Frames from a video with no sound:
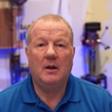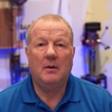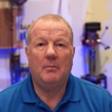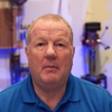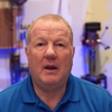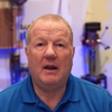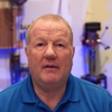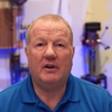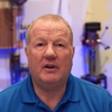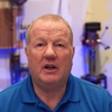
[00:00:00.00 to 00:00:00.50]

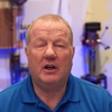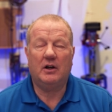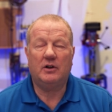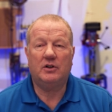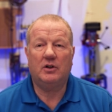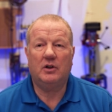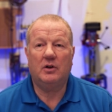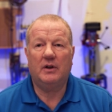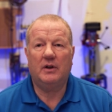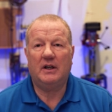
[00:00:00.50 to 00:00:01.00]
Mavic Air
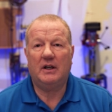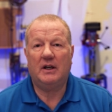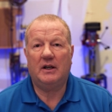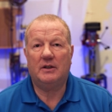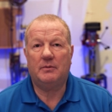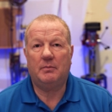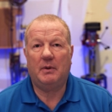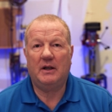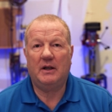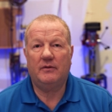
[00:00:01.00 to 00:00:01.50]
2, and it
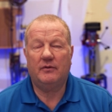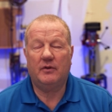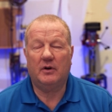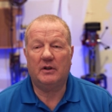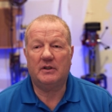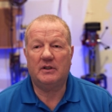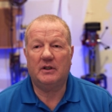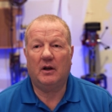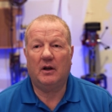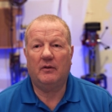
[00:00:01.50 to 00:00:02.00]
has paid for
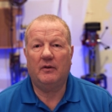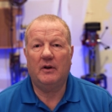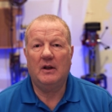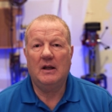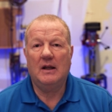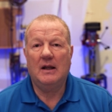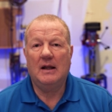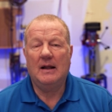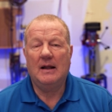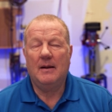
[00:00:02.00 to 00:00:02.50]
itself.
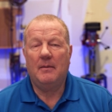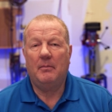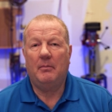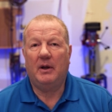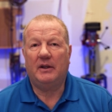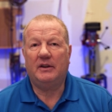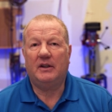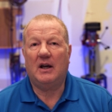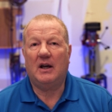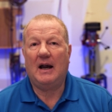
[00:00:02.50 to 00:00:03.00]

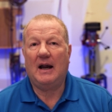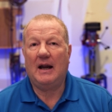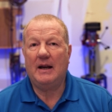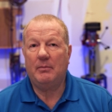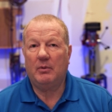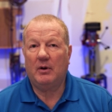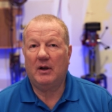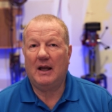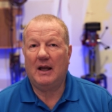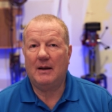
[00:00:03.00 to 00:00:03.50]
But the
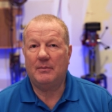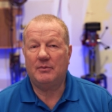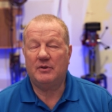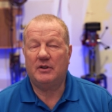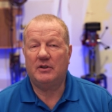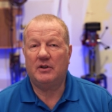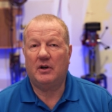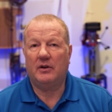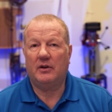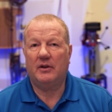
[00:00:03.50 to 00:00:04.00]

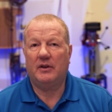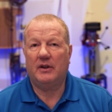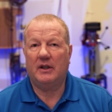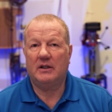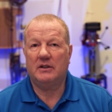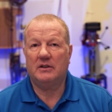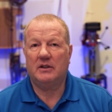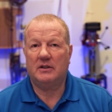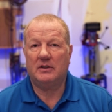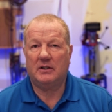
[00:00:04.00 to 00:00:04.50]
hyperlapses are the
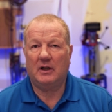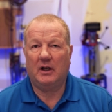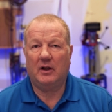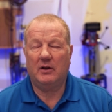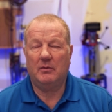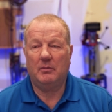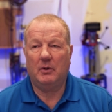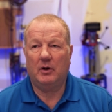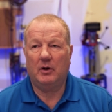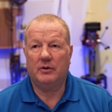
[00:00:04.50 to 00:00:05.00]
things that sell
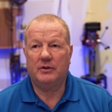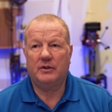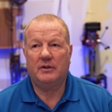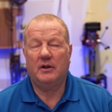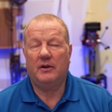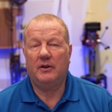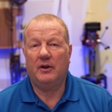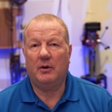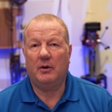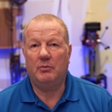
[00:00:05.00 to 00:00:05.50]
the
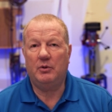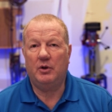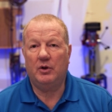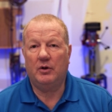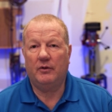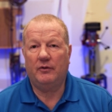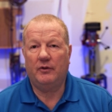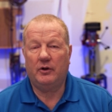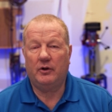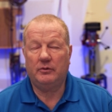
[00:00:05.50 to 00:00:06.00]
most. They're
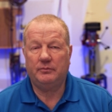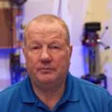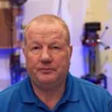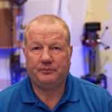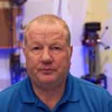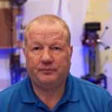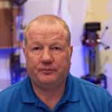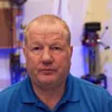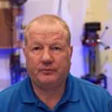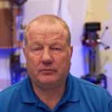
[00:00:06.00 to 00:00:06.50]

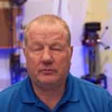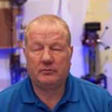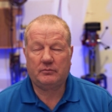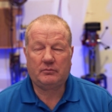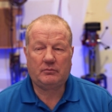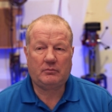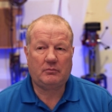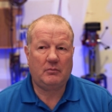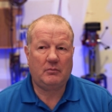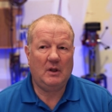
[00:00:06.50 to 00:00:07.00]
beautiful.
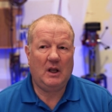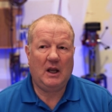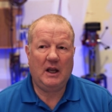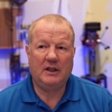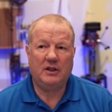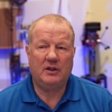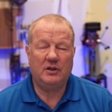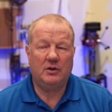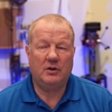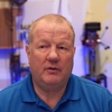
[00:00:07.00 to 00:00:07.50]
I
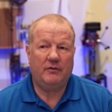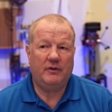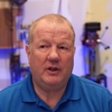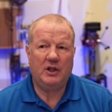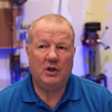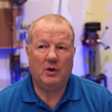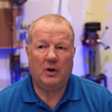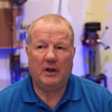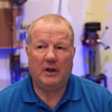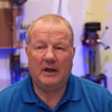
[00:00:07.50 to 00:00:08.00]
can do a
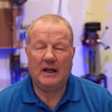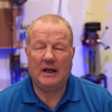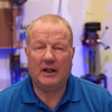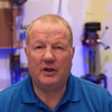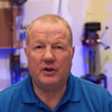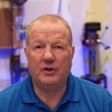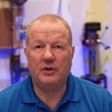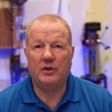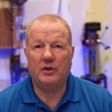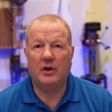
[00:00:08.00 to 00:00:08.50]
video on how
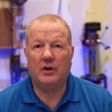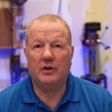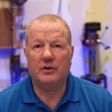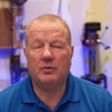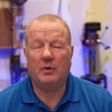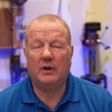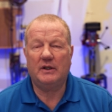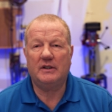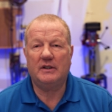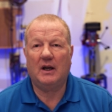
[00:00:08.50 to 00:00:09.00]
to do those
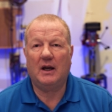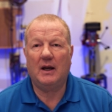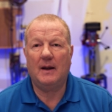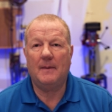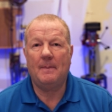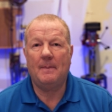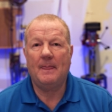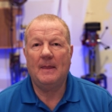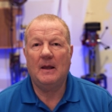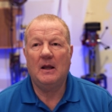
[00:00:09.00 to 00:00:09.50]
one
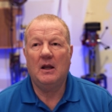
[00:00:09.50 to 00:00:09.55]
time.